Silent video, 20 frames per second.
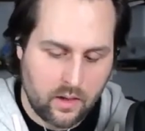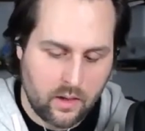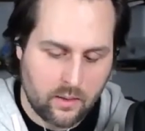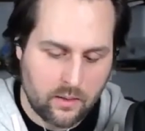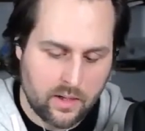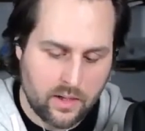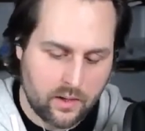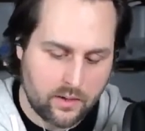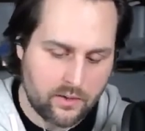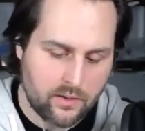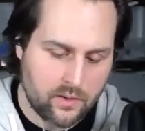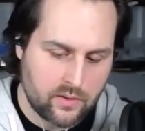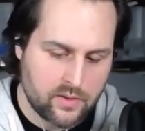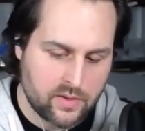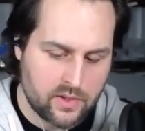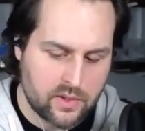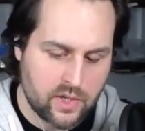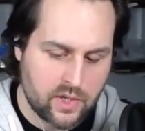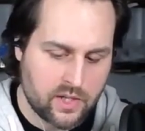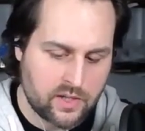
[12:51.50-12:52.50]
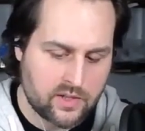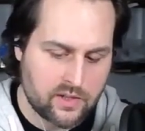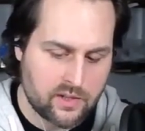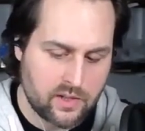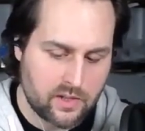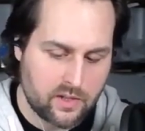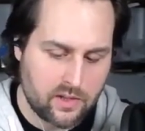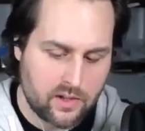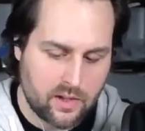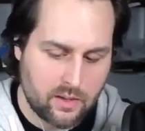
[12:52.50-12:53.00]
He also
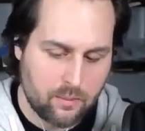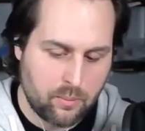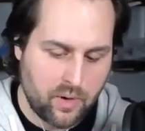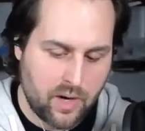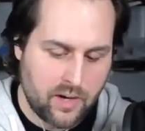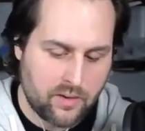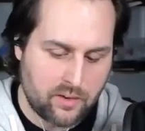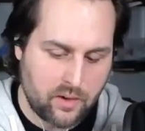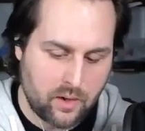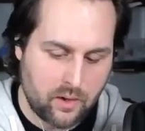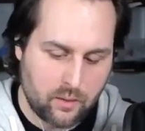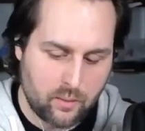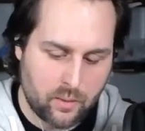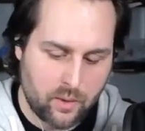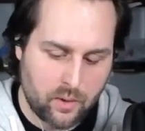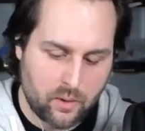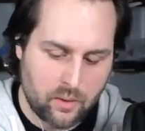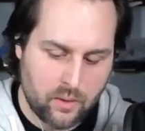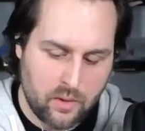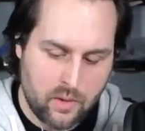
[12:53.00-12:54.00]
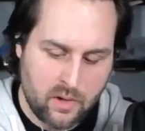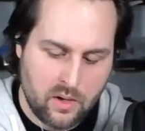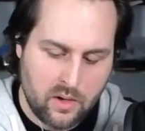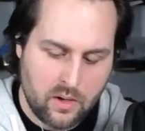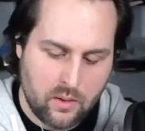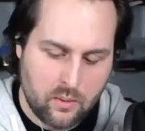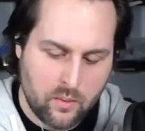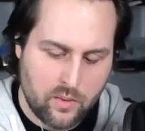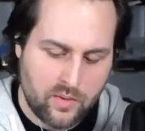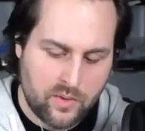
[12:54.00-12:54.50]
suggested the brass hardware
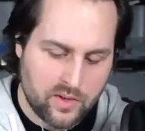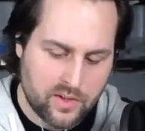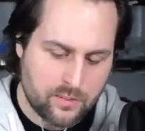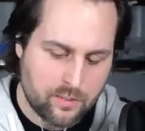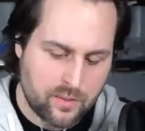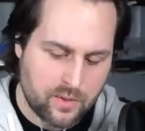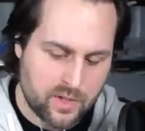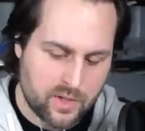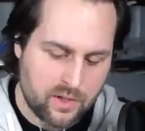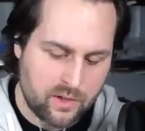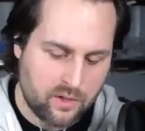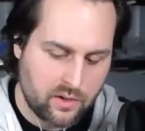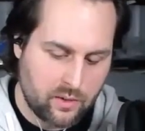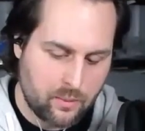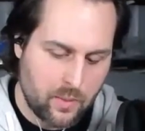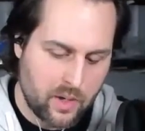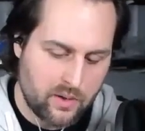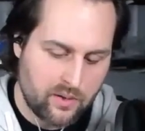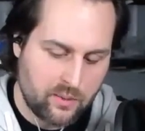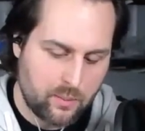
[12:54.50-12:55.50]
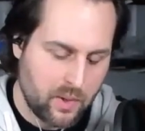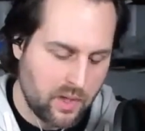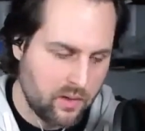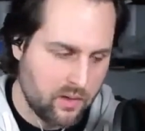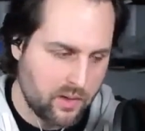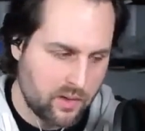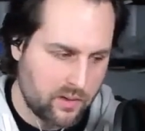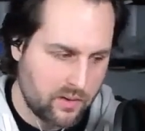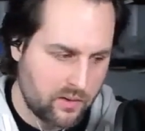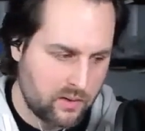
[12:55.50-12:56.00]
with this particular amount of speed
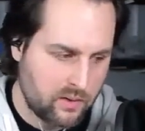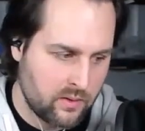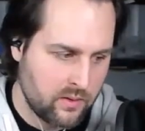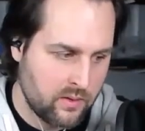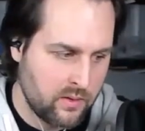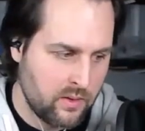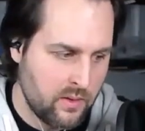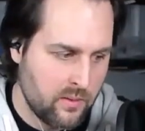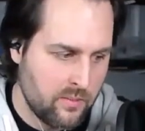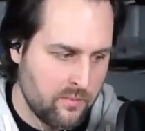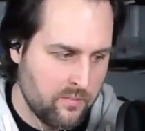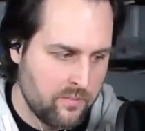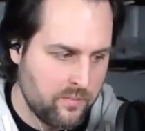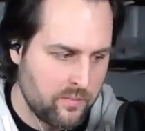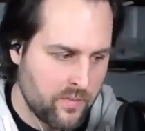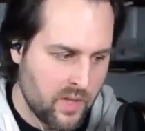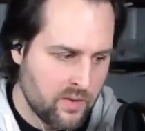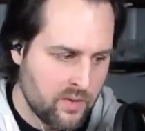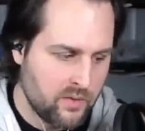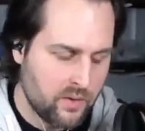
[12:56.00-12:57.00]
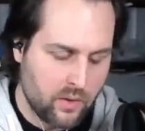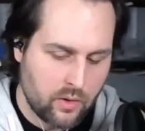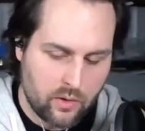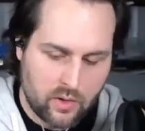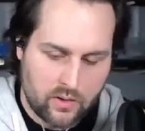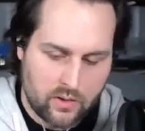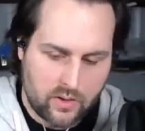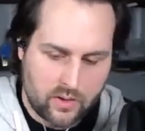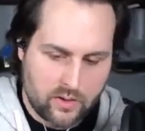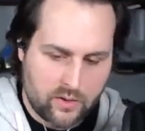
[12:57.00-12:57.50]
hooks.
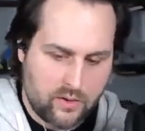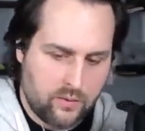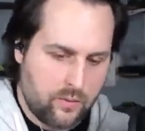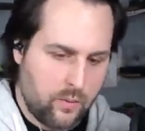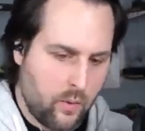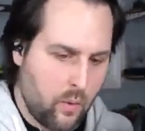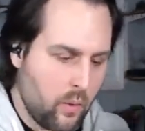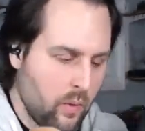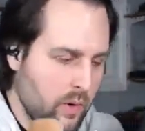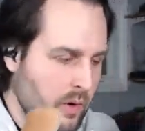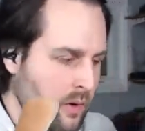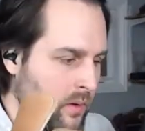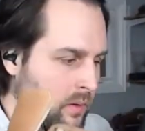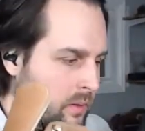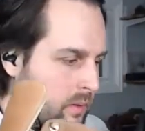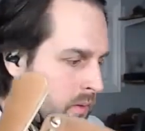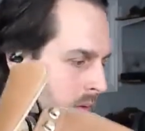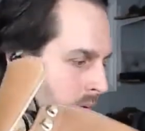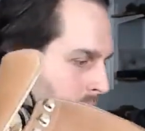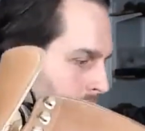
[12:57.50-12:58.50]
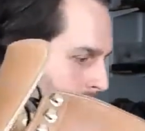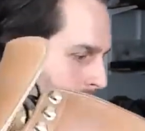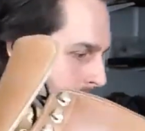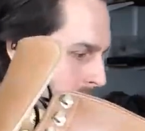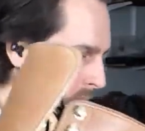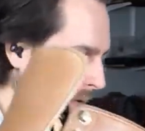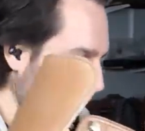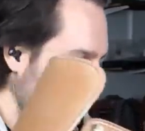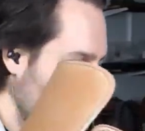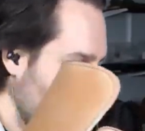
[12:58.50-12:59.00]
So there's 4
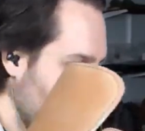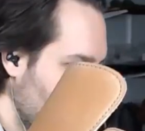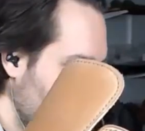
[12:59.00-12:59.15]
hooks.